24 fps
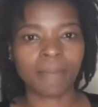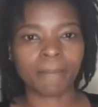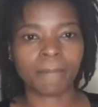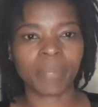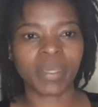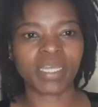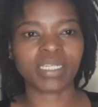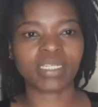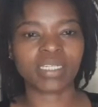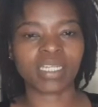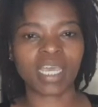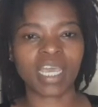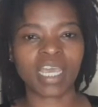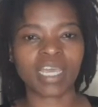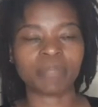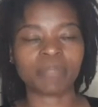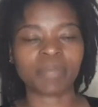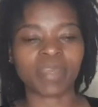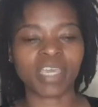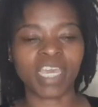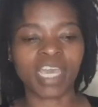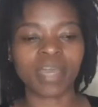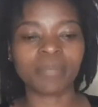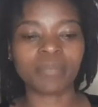But I
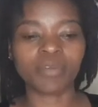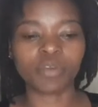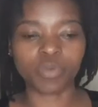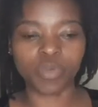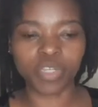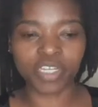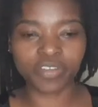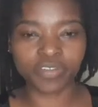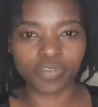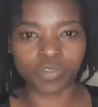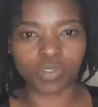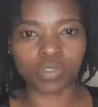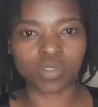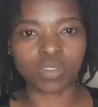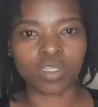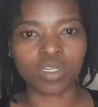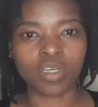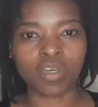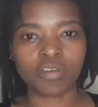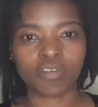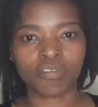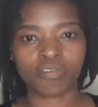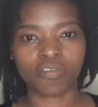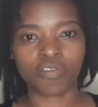become grateful
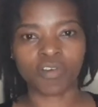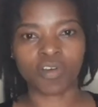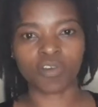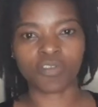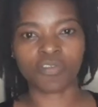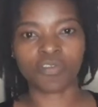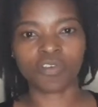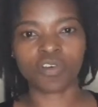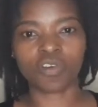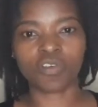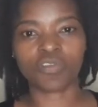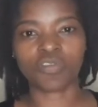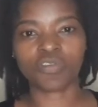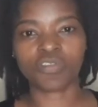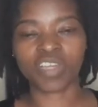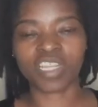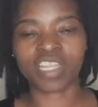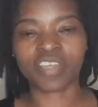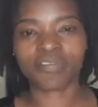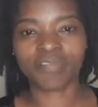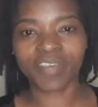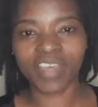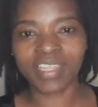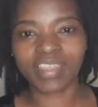for
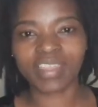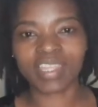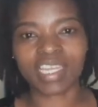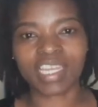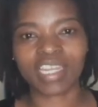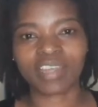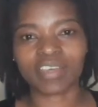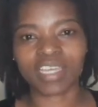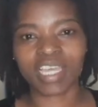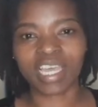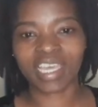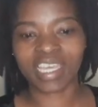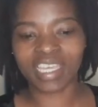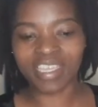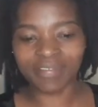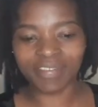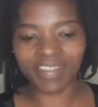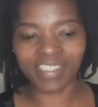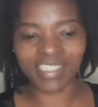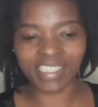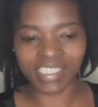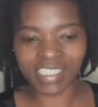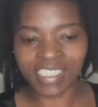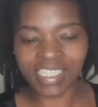the fact that I
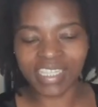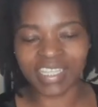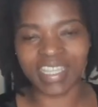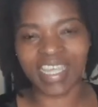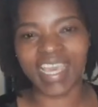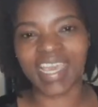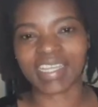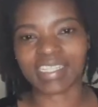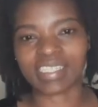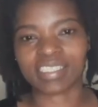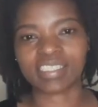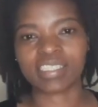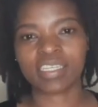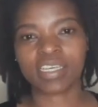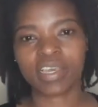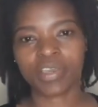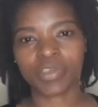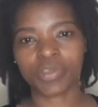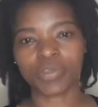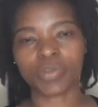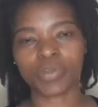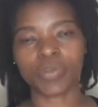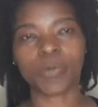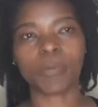even did that,
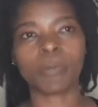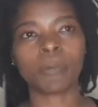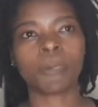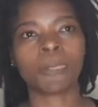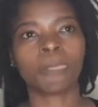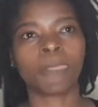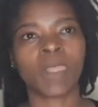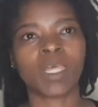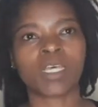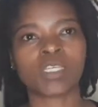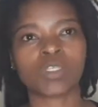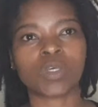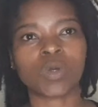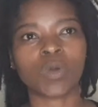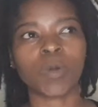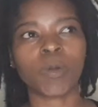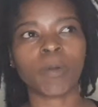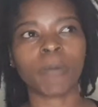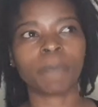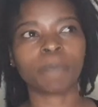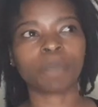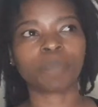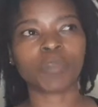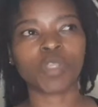
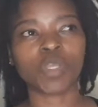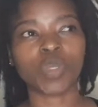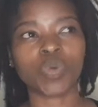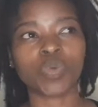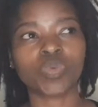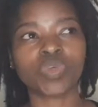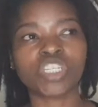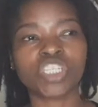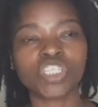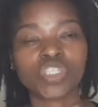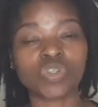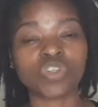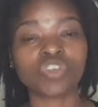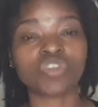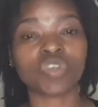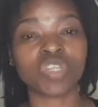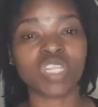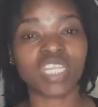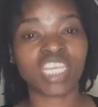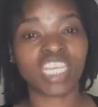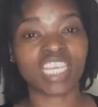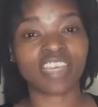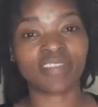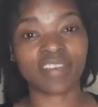So we should
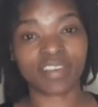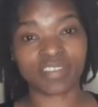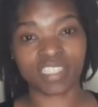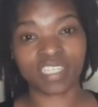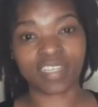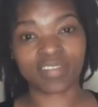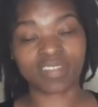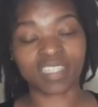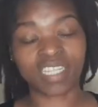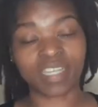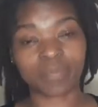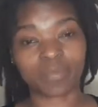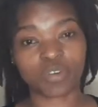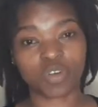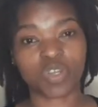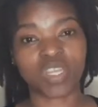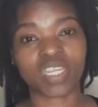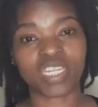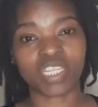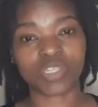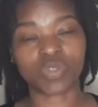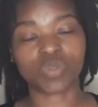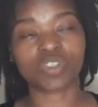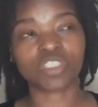really give ourselves some
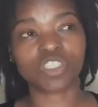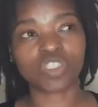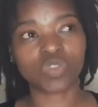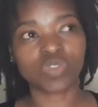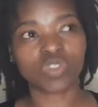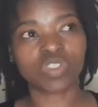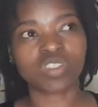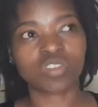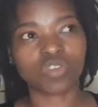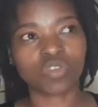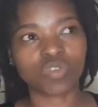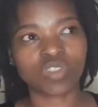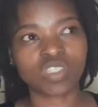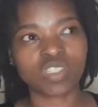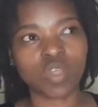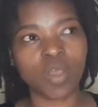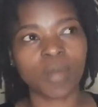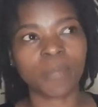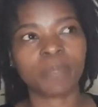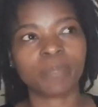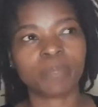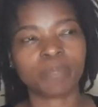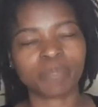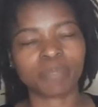credit. We should
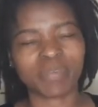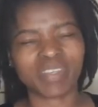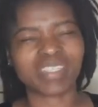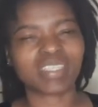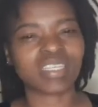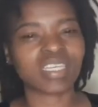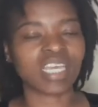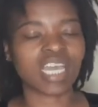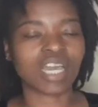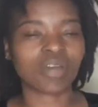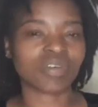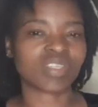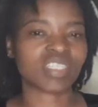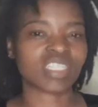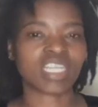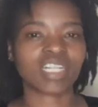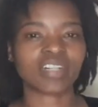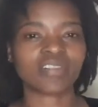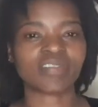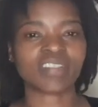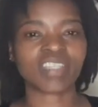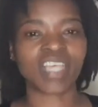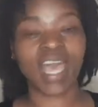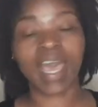stop beating
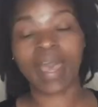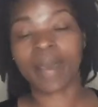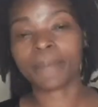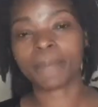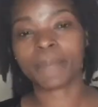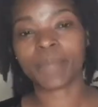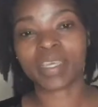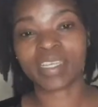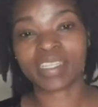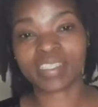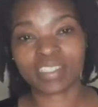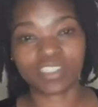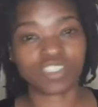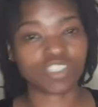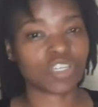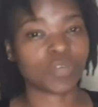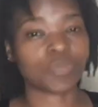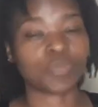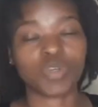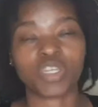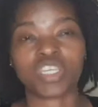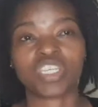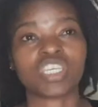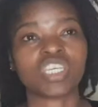ourselves up as
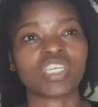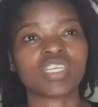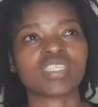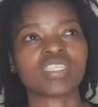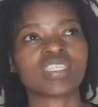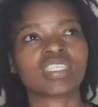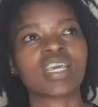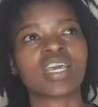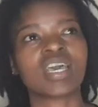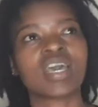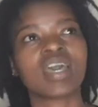entrepreneurs.